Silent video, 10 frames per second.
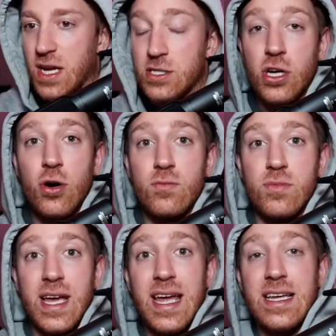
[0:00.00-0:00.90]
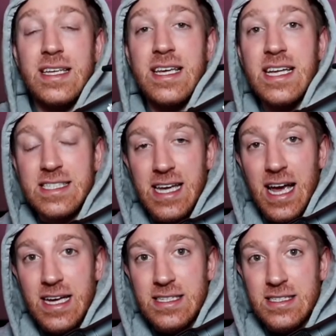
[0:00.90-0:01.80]
So in Yeat's
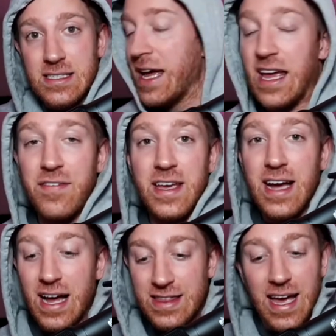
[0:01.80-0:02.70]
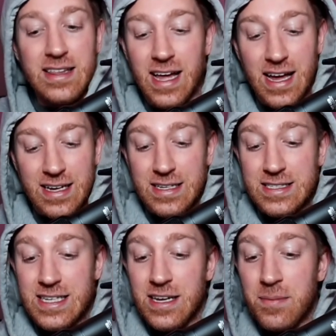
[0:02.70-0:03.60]
case, if he got that like
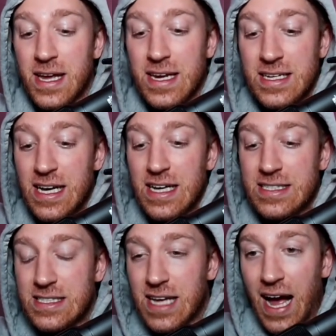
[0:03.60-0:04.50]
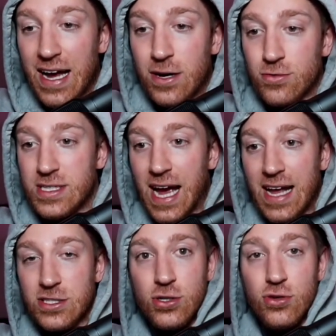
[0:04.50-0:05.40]
demon Seigel
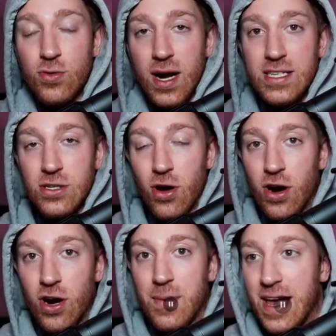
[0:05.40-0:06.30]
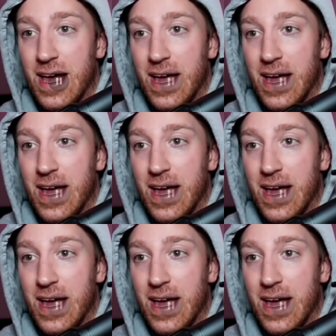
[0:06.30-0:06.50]
tattoo on his arm and you